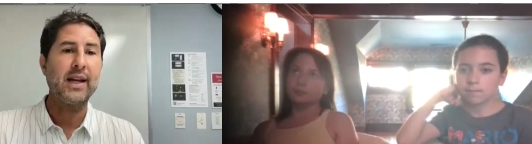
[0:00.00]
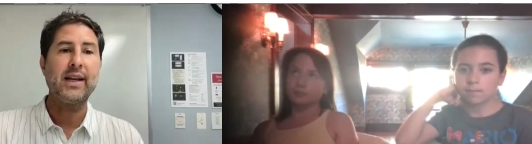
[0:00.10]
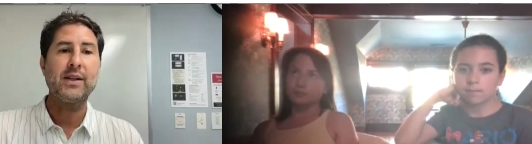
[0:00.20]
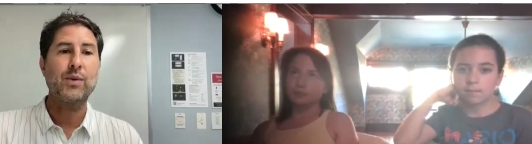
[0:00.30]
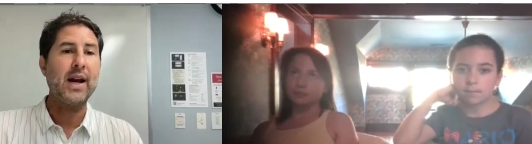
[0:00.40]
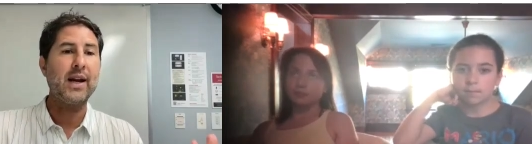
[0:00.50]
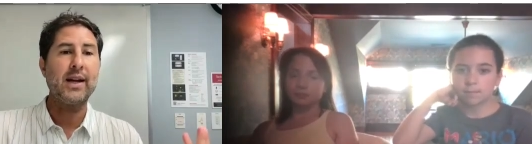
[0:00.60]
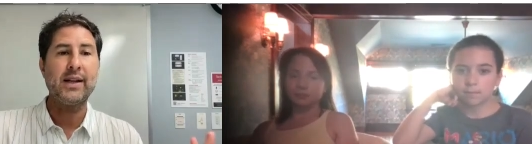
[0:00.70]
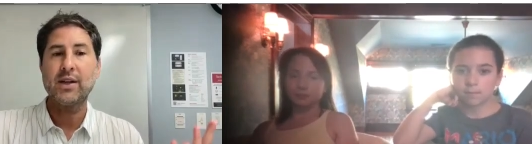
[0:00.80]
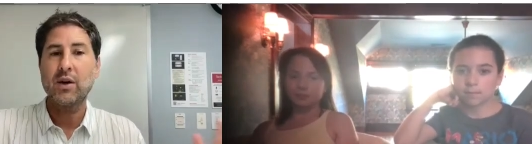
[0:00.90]
Speaker 1: his writing
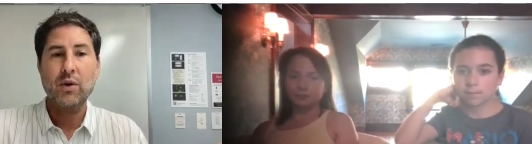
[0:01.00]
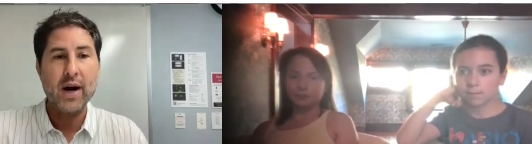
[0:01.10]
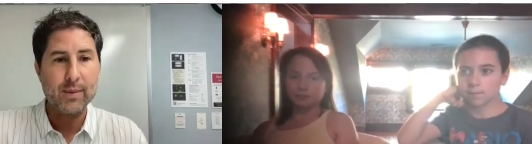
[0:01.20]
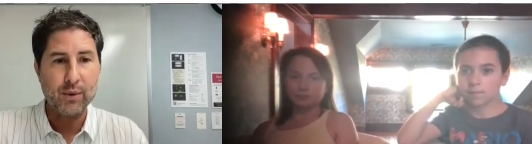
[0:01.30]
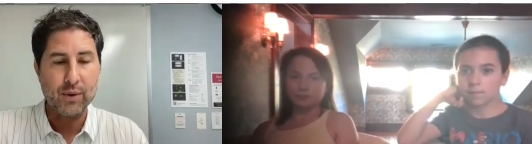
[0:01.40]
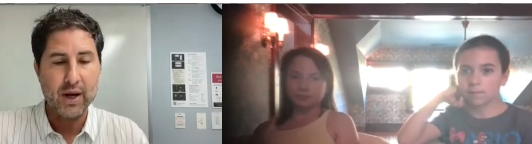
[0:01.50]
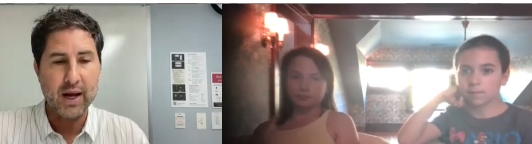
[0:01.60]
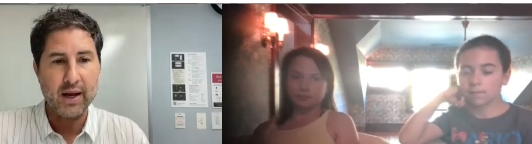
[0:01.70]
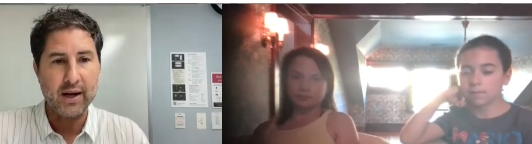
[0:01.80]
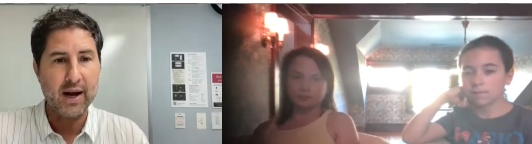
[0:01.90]
is incredible,
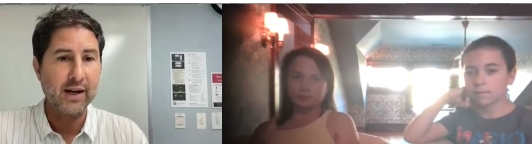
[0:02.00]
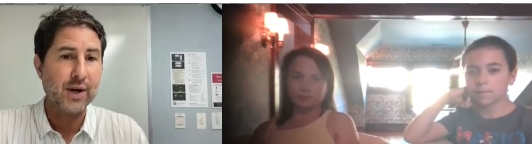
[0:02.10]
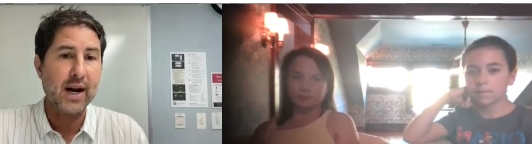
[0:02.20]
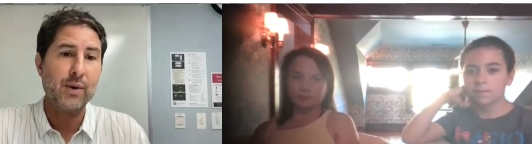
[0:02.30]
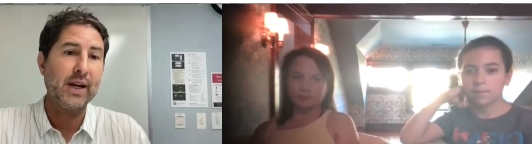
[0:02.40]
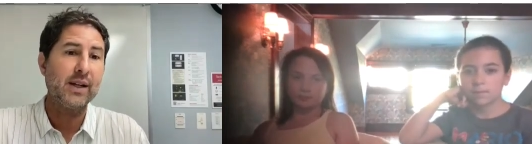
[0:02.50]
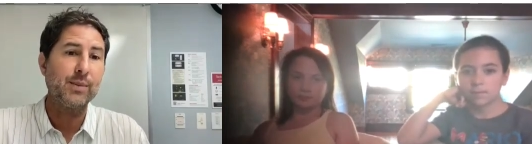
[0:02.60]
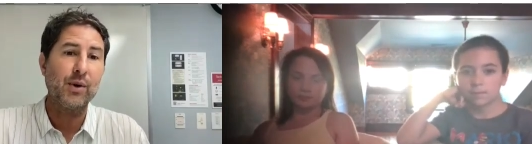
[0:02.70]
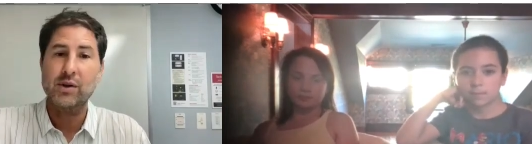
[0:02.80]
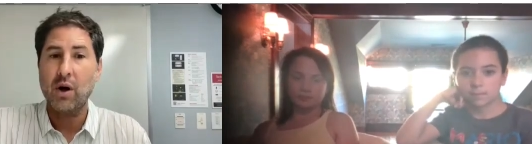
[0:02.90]
and I try to read his
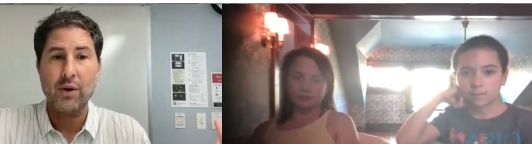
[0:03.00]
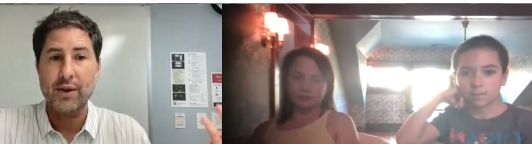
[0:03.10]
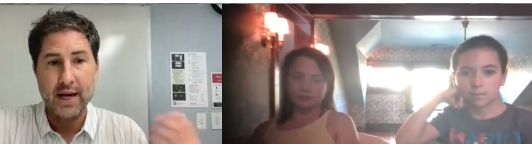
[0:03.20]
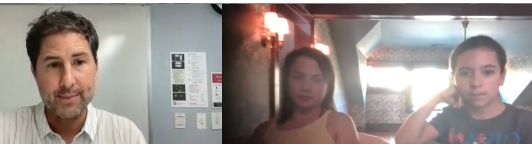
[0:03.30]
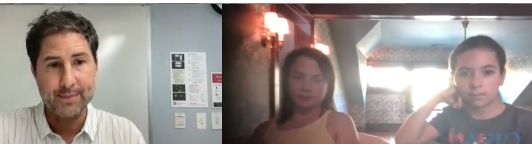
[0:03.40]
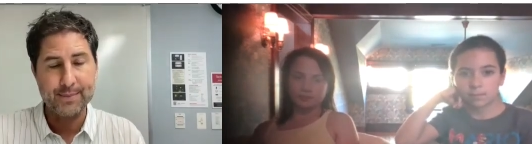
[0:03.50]
books all the time.